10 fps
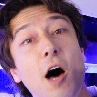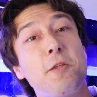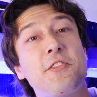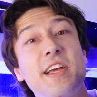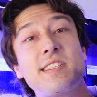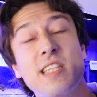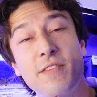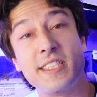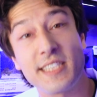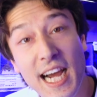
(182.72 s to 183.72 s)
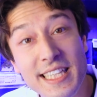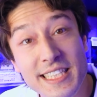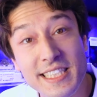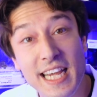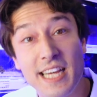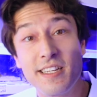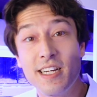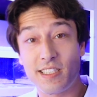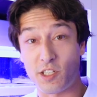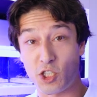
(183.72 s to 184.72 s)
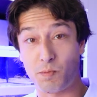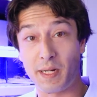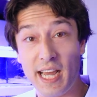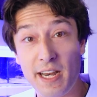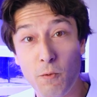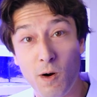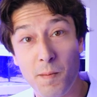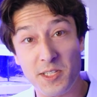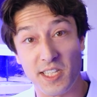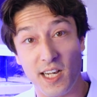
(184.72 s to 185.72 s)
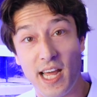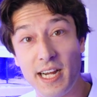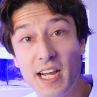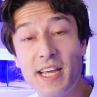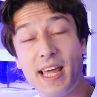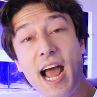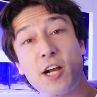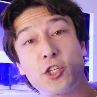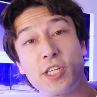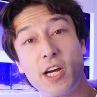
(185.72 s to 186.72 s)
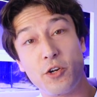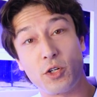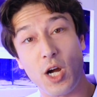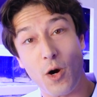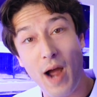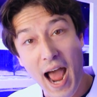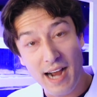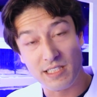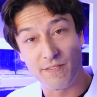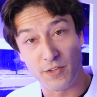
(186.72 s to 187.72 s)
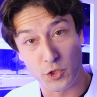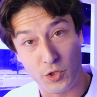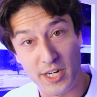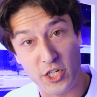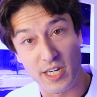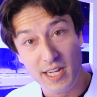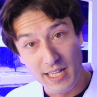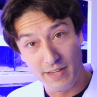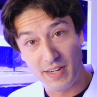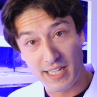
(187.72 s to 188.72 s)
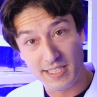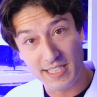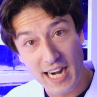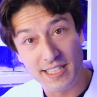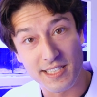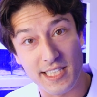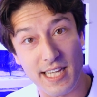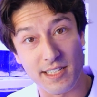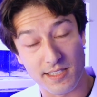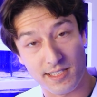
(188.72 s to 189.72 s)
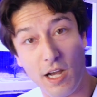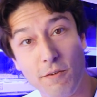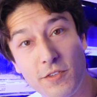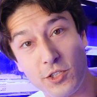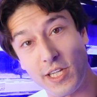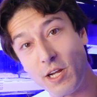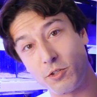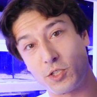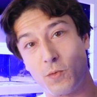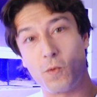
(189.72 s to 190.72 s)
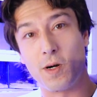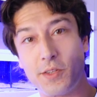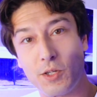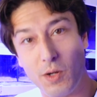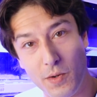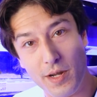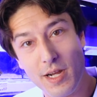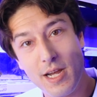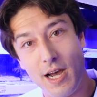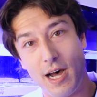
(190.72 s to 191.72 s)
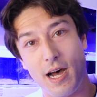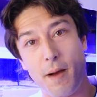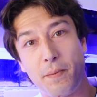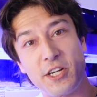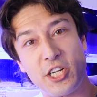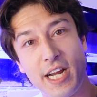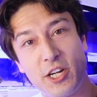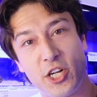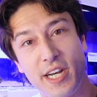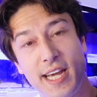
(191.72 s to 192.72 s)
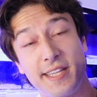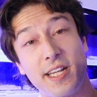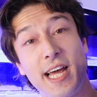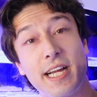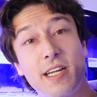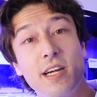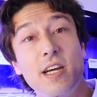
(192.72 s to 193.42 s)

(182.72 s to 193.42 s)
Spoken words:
Other things live inside the sand, such as spaghetti worms and the like, that actually undergo active filtration living inside the sand itself. So they also warrant their own appreciation and the like.